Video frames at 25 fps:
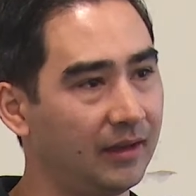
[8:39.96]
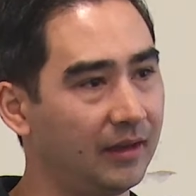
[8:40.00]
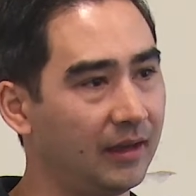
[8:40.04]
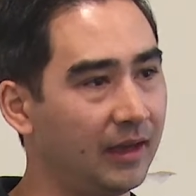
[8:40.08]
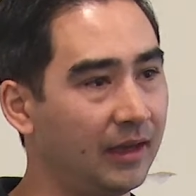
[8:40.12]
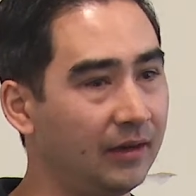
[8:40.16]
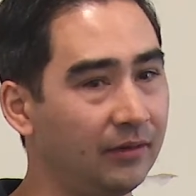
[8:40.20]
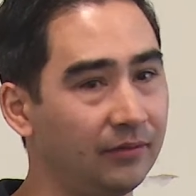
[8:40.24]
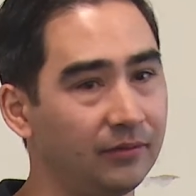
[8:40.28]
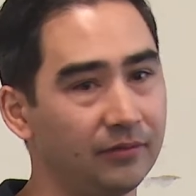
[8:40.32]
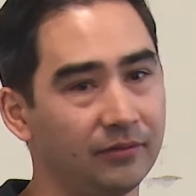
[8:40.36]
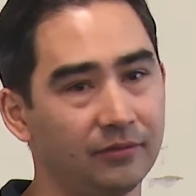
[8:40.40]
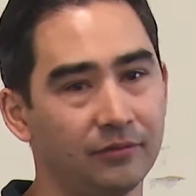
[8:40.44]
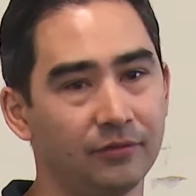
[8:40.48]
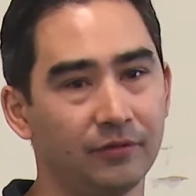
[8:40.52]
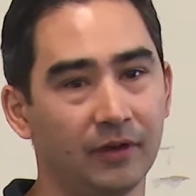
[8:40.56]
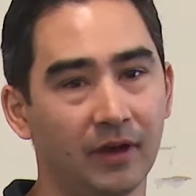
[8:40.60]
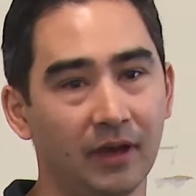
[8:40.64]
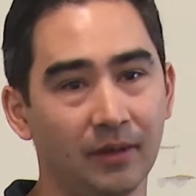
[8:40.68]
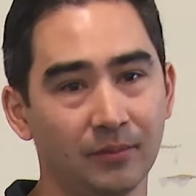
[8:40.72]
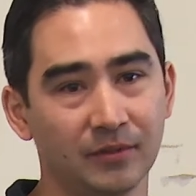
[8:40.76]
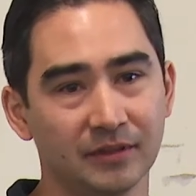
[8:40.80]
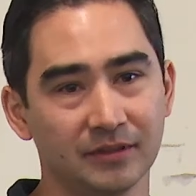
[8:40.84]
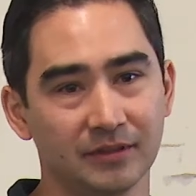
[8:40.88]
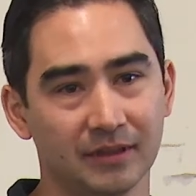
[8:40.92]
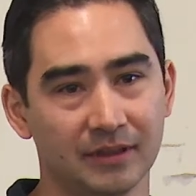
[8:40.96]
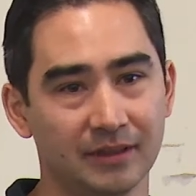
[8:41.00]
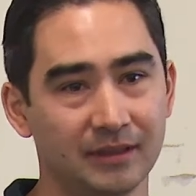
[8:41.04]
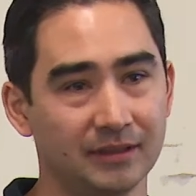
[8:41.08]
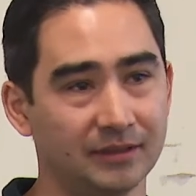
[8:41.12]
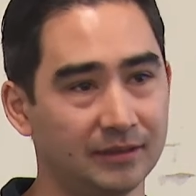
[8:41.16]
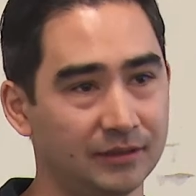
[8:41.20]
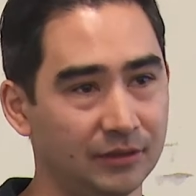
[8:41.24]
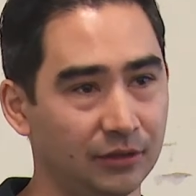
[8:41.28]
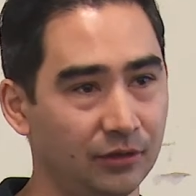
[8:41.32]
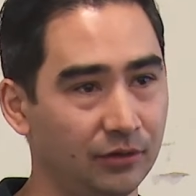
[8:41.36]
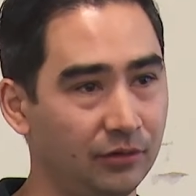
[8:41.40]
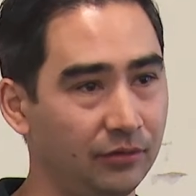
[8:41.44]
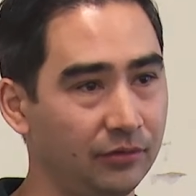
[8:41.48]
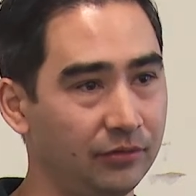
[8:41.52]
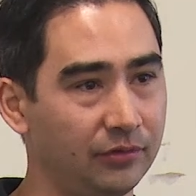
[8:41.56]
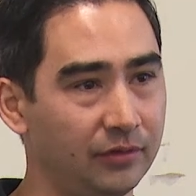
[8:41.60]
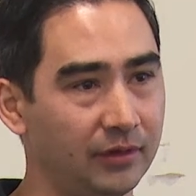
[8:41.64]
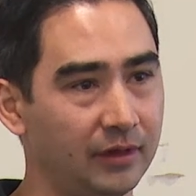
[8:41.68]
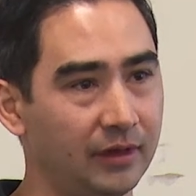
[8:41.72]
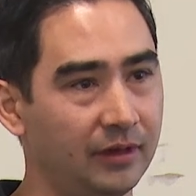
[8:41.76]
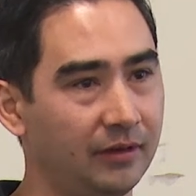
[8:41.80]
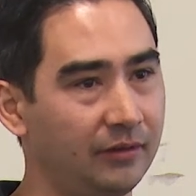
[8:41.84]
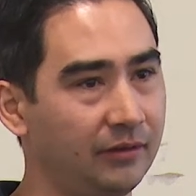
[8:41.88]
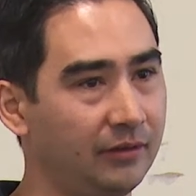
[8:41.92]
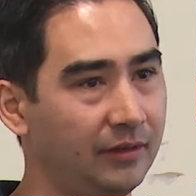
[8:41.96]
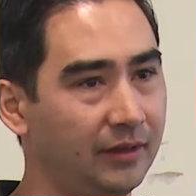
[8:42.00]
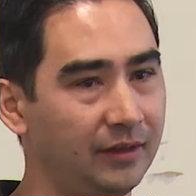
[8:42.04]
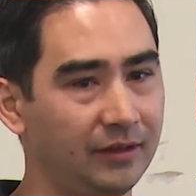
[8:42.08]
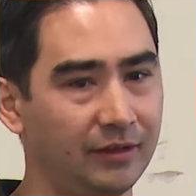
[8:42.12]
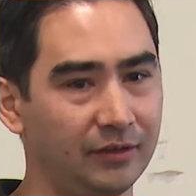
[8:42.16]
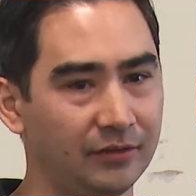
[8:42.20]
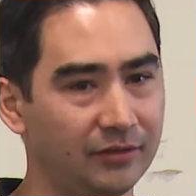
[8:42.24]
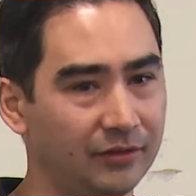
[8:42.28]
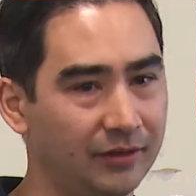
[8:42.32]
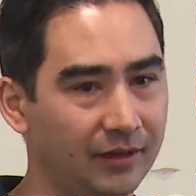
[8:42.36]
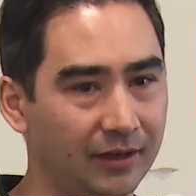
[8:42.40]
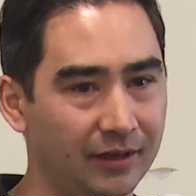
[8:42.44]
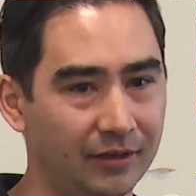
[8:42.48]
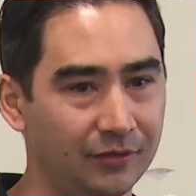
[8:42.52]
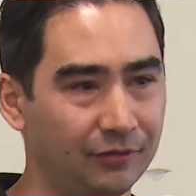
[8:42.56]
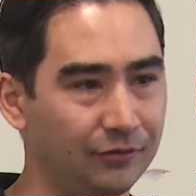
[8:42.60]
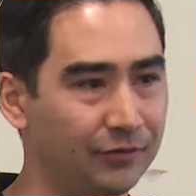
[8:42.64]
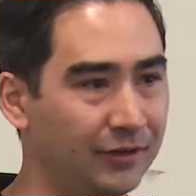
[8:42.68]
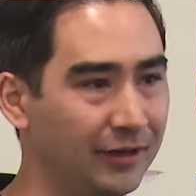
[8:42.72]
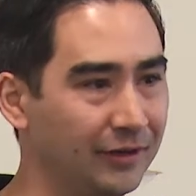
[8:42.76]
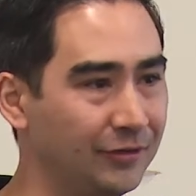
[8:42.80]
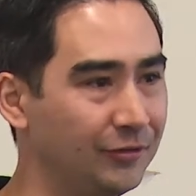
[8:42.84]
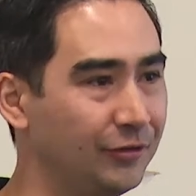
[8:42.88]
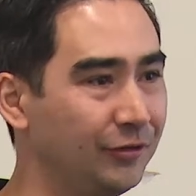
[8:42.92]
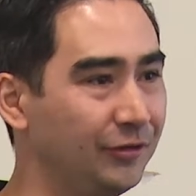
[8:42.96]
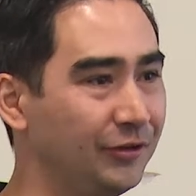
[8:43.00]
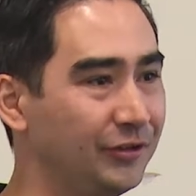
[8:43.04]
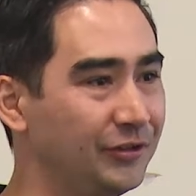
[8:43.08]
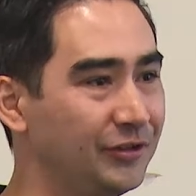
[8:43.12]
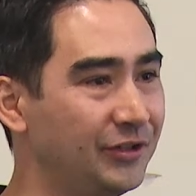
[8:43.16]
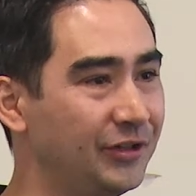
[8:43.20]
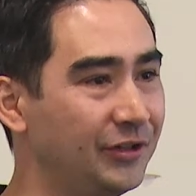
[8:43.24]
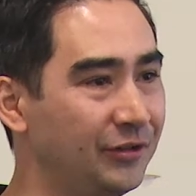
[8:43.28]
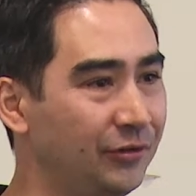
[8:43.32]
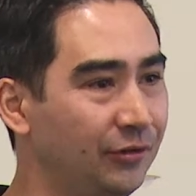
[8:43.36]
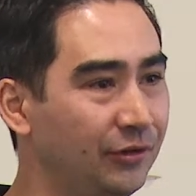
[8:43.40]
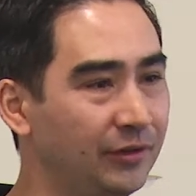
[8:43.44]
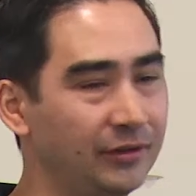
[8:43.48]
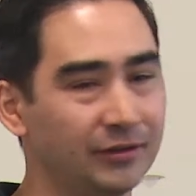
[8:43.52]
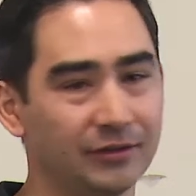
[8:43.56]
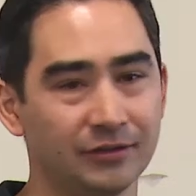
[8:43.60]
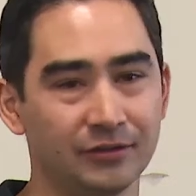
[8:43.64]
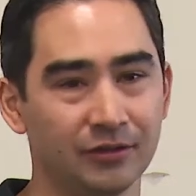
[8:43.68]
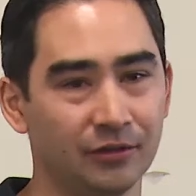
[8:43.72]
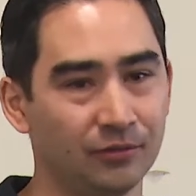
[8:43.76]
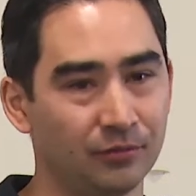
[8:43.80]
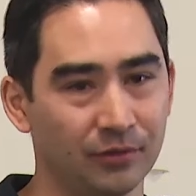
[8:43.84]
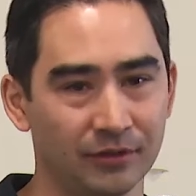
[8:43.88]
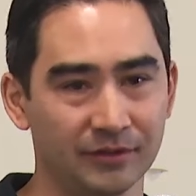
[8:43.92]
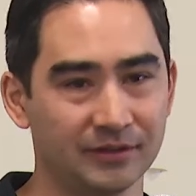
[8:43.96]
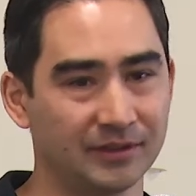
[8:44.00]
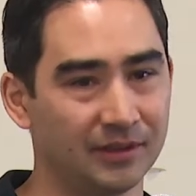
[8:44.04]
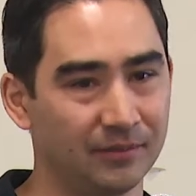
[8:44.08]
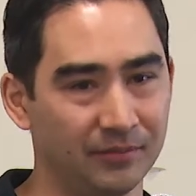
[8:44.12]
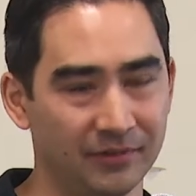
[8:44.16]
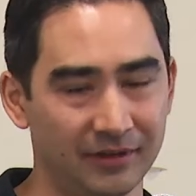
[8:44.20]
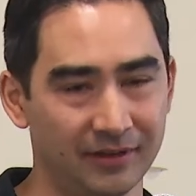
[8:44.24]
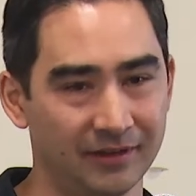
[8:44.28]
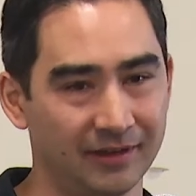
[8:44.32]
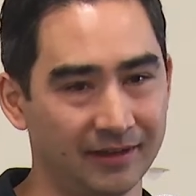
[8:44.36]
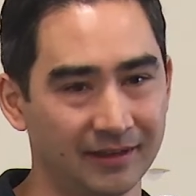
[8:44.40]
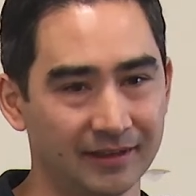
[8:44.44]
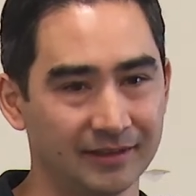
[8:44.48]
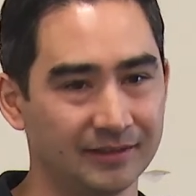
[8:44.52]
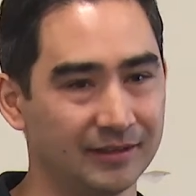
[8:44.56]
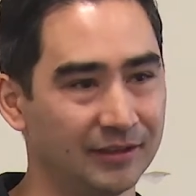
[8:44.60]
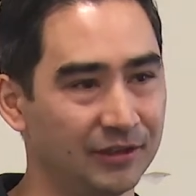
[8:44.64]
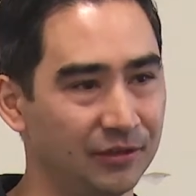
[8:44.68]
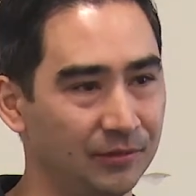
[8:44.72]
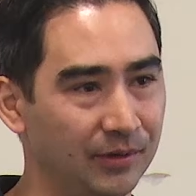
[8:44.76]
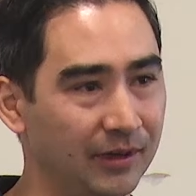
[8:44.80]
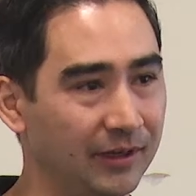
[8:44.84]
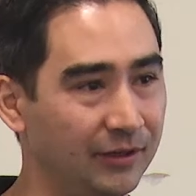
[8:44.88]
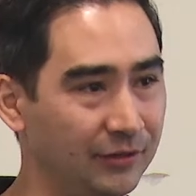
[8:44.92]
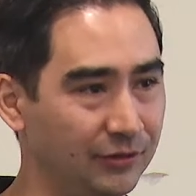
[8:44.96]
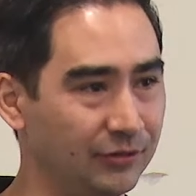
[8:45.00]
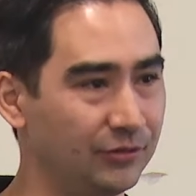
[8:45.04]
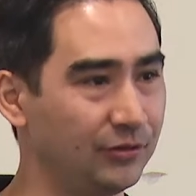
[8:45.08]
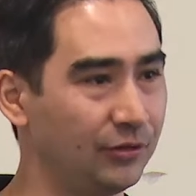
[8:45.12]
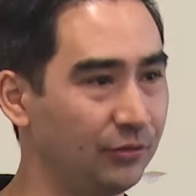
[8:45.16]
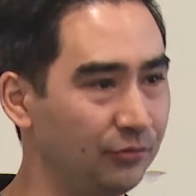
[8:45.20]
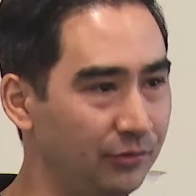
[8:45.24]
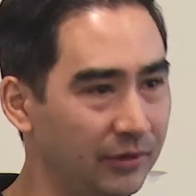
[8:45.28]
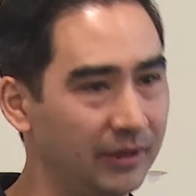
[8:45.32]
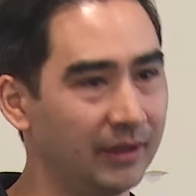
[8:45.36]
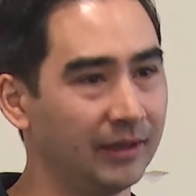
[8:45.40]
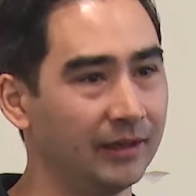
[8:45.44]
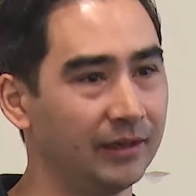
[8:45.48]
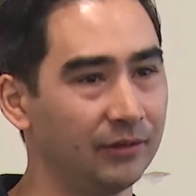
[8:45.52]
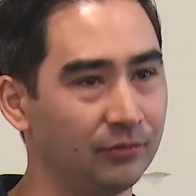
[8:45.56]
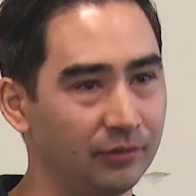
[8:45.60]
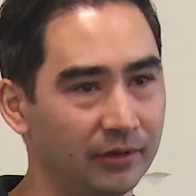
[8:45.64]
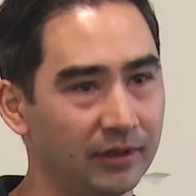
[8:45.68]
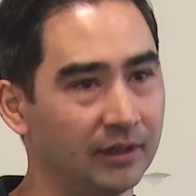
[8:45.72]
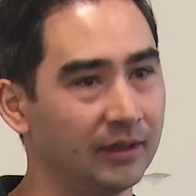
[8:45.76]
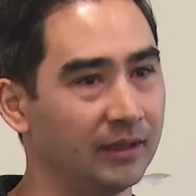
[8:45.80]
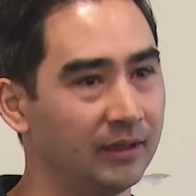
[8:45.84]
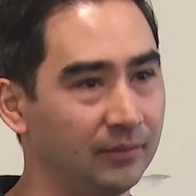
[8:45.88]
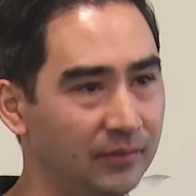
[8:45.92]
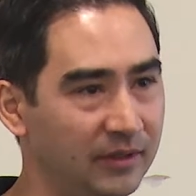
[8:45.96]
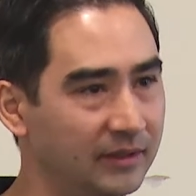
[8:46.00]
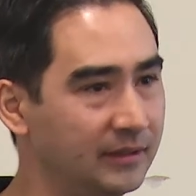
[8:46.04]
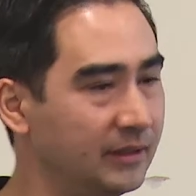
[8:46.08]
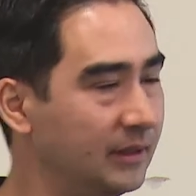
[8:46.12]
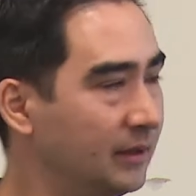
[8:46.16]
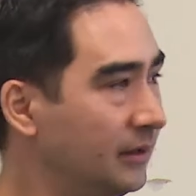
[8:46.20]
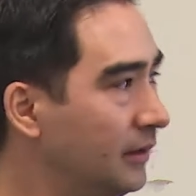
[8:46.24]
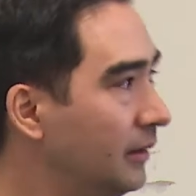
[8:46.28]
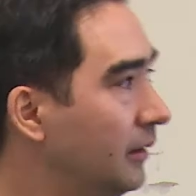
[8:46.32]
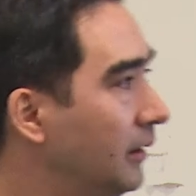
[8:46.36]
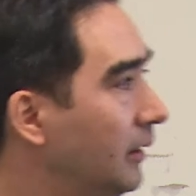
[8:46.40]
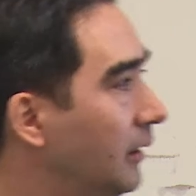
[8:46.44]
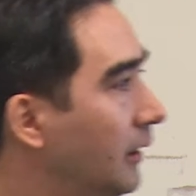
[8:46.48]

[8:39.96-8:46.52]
And farmers like yourselves, I don't think you're scared of technology at all. You just don't want something that gets in your way because you're really, really busy.